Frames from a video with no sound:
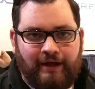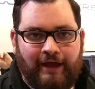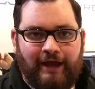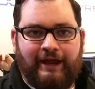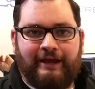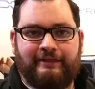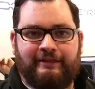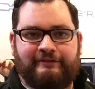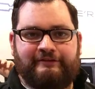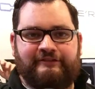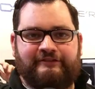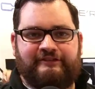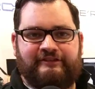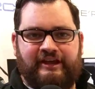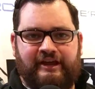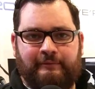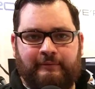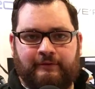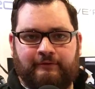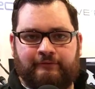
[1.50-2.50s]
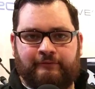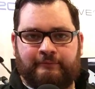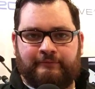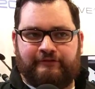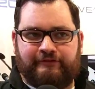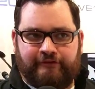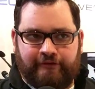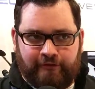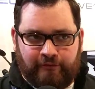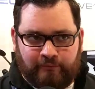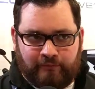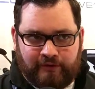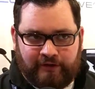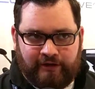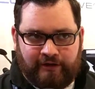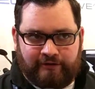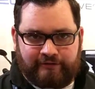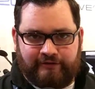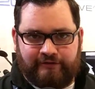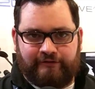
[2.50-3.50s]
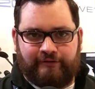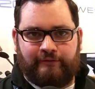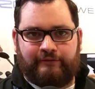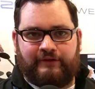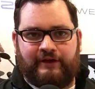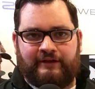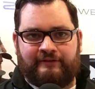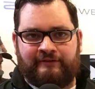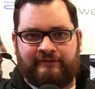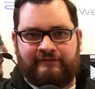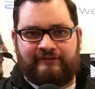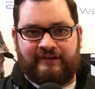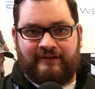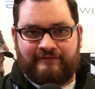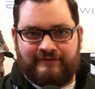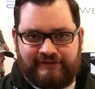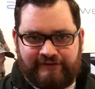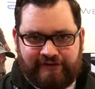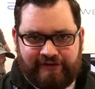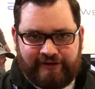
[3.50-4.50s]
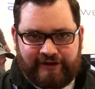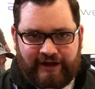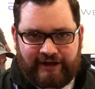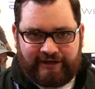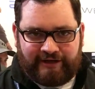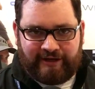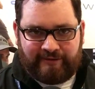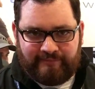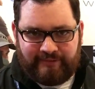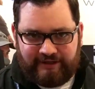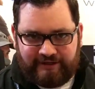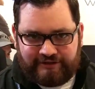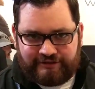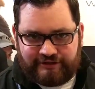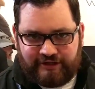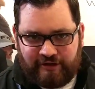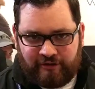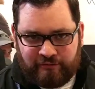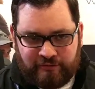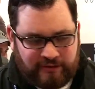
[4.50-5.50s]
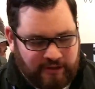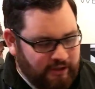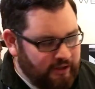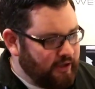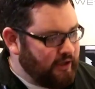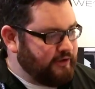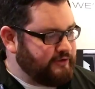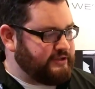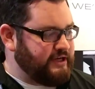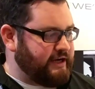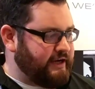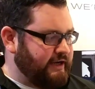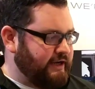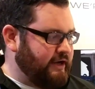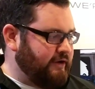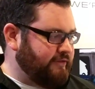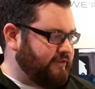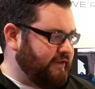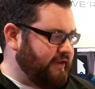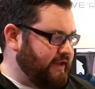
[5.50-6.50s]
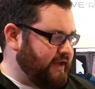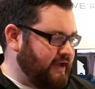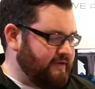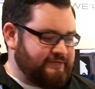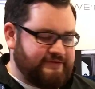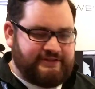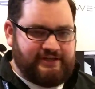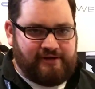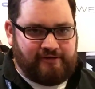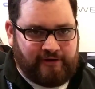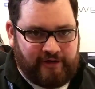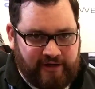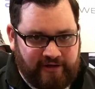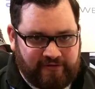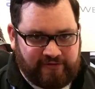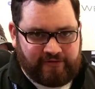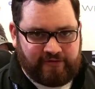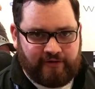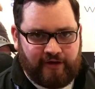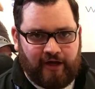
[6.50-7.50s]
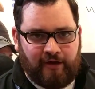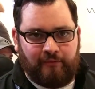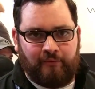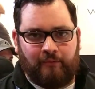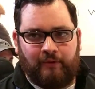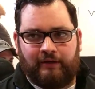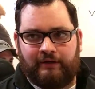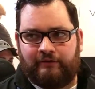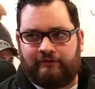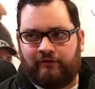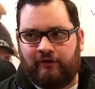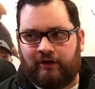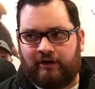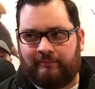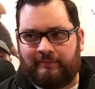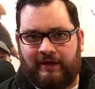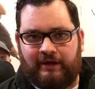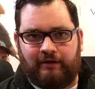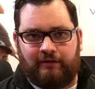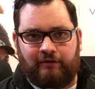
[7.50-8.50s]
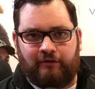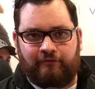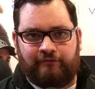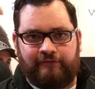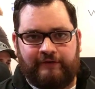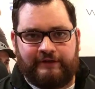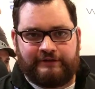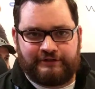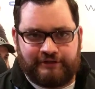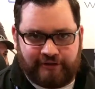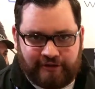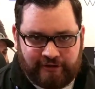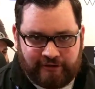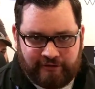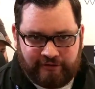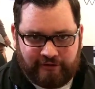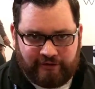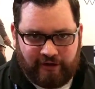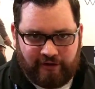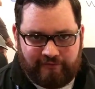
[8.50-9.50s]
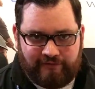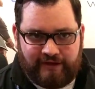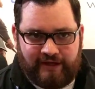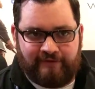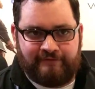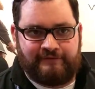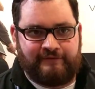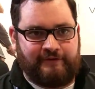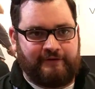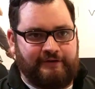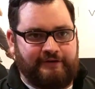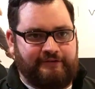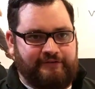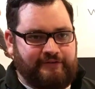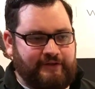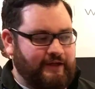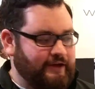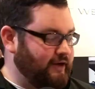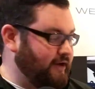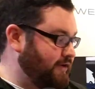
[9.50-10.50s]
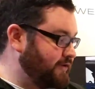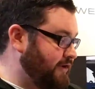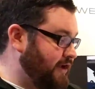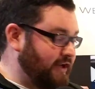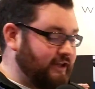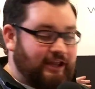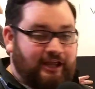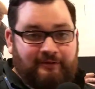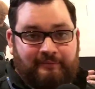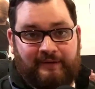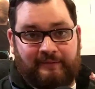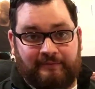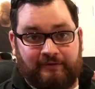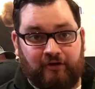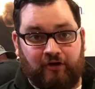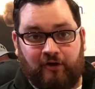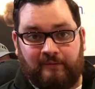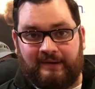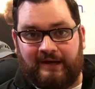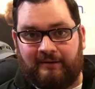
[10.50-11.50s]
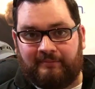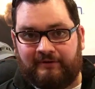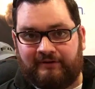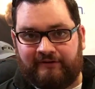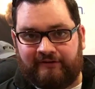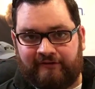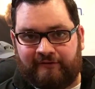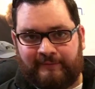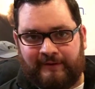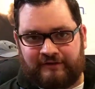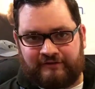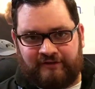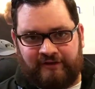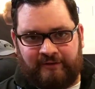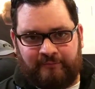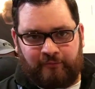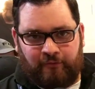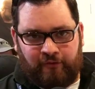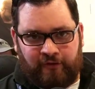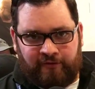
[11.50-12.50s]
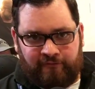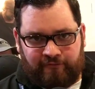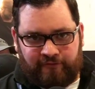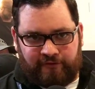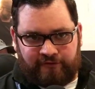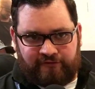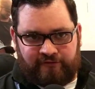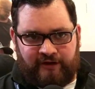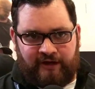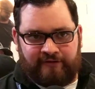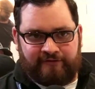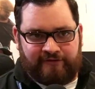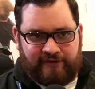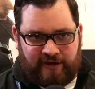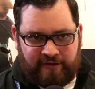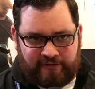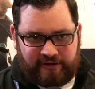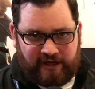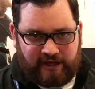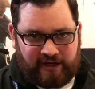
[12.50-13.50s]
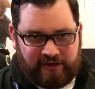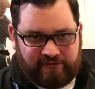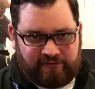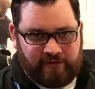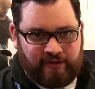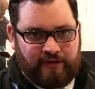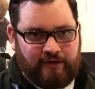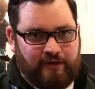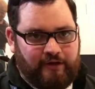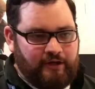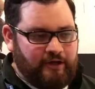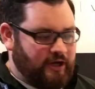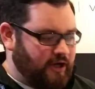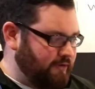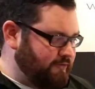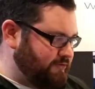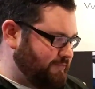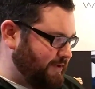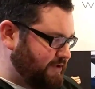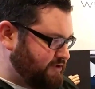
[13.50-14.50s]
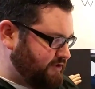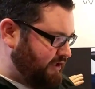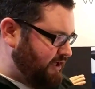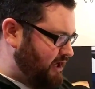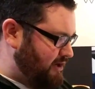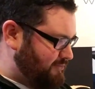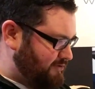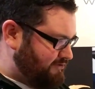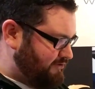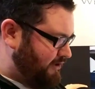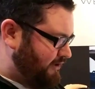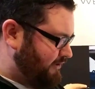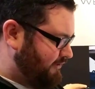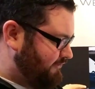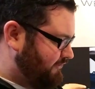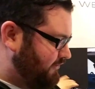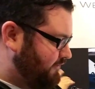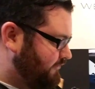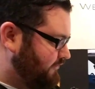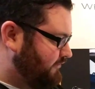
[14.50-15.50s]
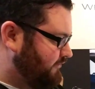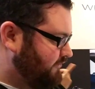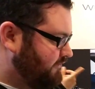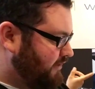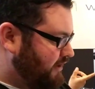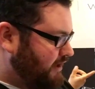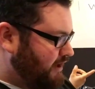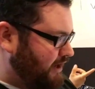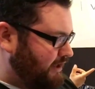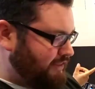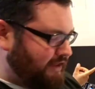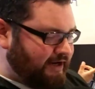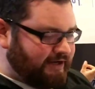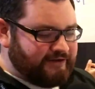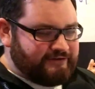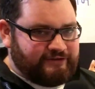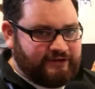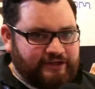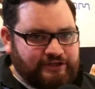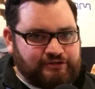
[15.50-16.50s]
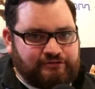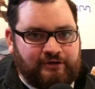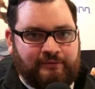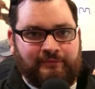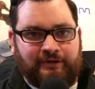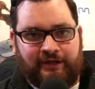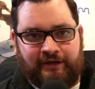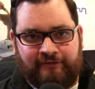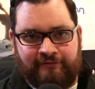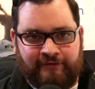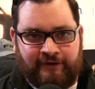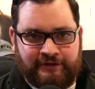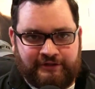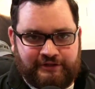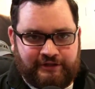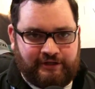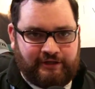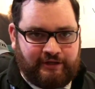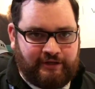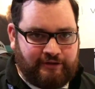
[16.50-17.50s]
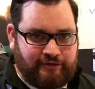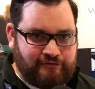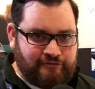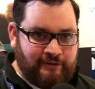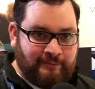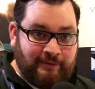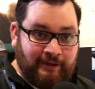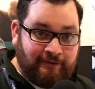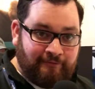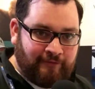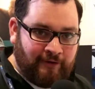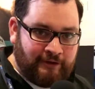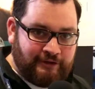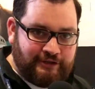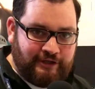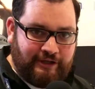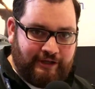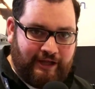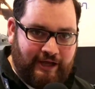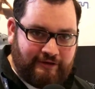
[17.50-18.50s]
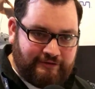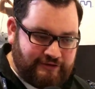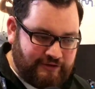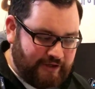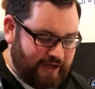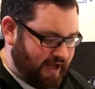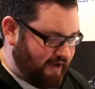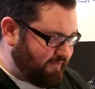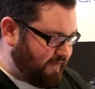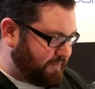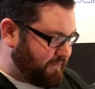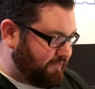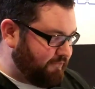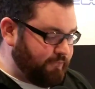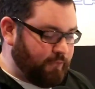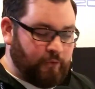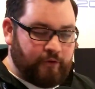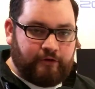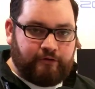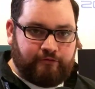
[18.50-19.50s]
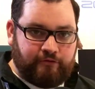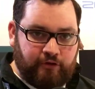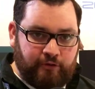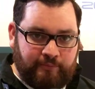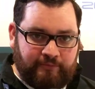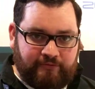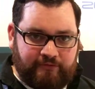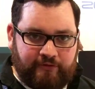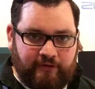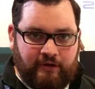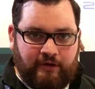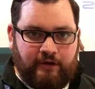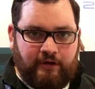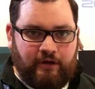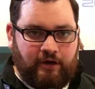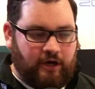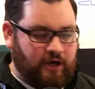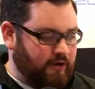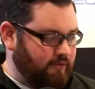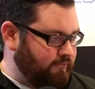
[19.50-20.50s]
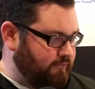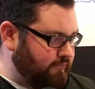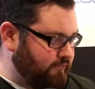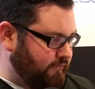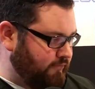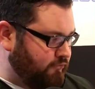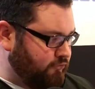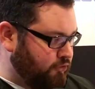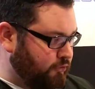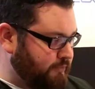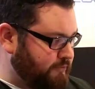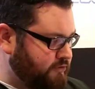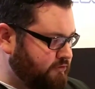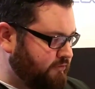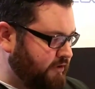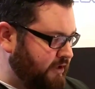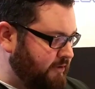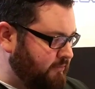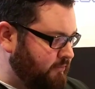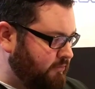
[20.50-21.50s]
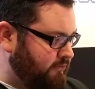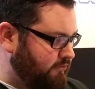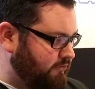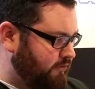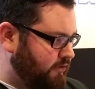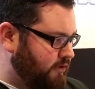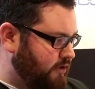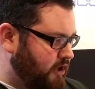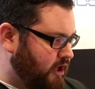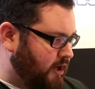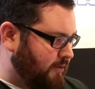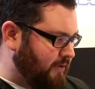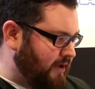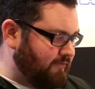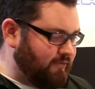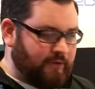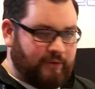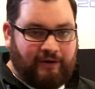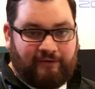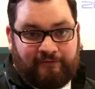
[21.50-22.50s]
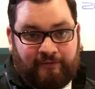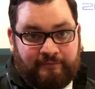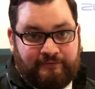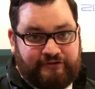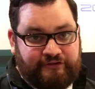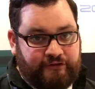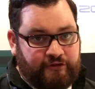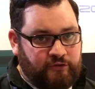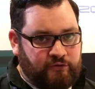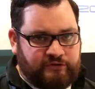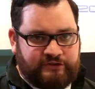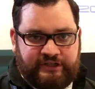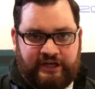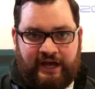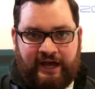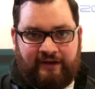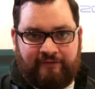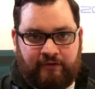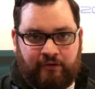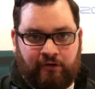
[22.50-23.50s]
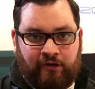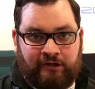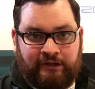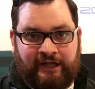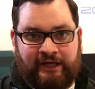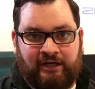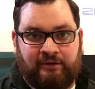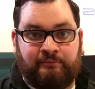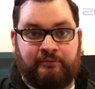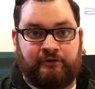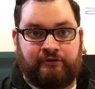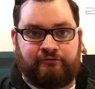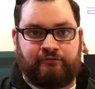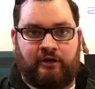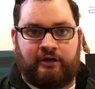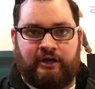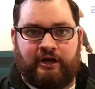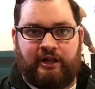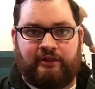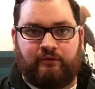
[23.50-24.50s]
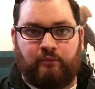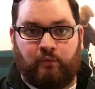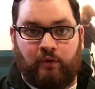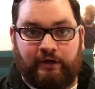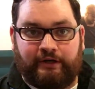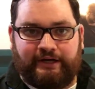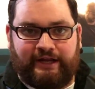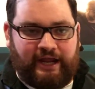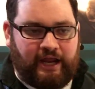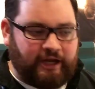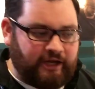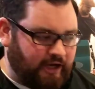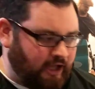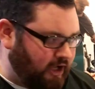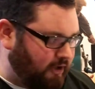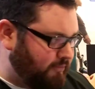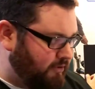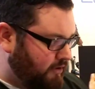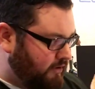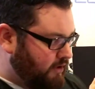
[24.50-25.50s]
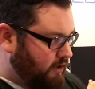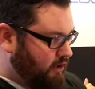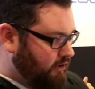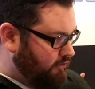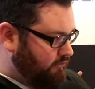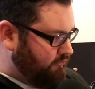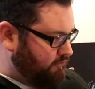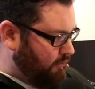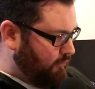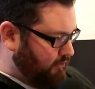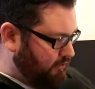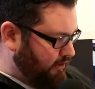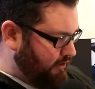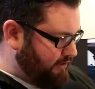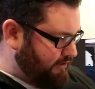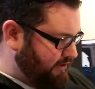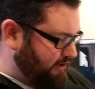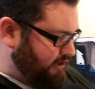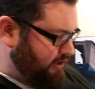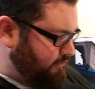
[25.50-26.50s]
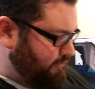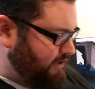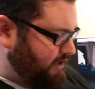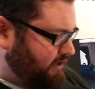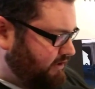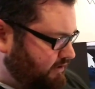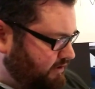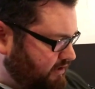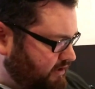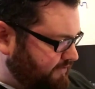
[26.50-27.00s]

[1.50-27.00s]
Hey, this is Samuel from Zoom. We're here at the 2017 NAB show, checking out the F Series. Um, I want to talk about a little feature of the F Series that uh, not a lot of people know about, but is especially important for surround sound guys, um, especially Ambisonics users, and that is the trim link function. And the trim link function allows you to have up to four groups of group trims, um, everywhere from two to having all eight inputs running on the one gain knob. So we'll look at the unit.